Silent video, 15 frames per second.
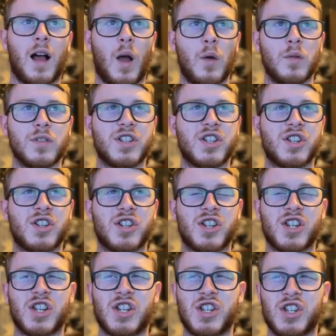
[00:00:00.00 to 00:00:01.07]
I was
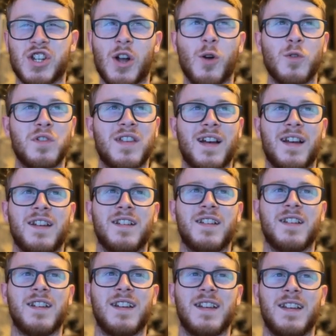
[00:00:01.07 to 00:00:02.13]
so
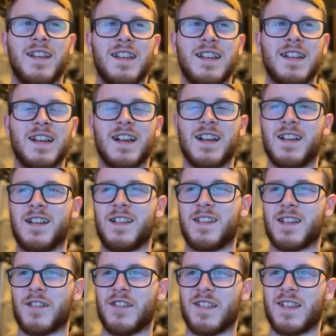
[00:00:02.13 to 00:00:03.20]
tired in the
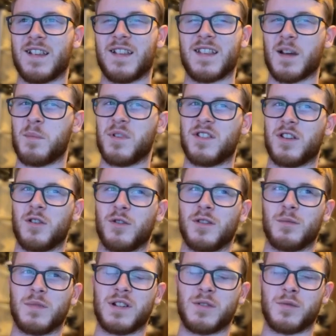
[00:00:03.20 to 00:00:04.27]
17th
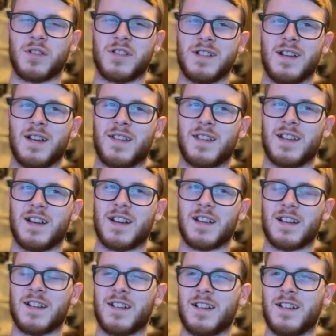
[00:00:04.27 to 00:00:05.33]
episode, which was
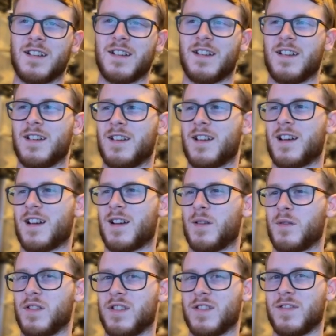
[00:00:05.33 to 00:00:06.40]
yesterday.
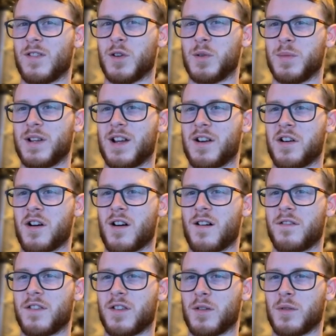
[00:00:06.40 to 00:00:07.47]
I was filming at
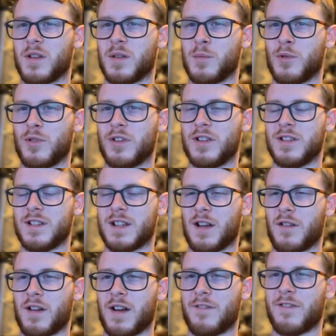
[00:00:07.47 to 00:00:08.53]
2:30 in the morning.
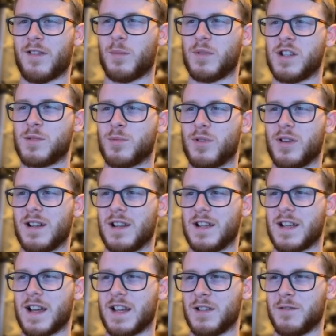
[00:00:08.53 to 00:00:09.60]
Now, I film these pretty
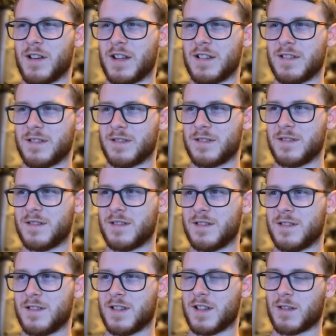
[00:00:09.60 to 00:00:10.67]
late anyway,
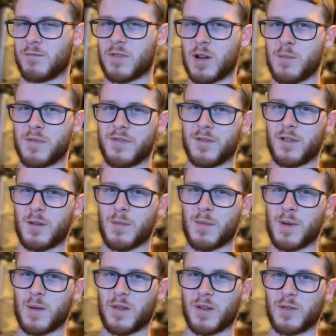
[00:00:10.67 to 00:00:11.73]
like right before I'm
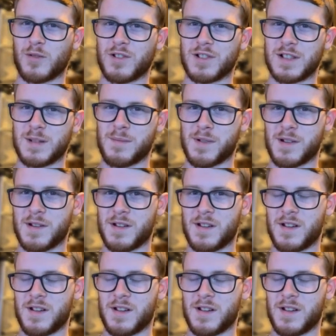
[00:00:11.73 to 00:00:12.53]
about to go sleep.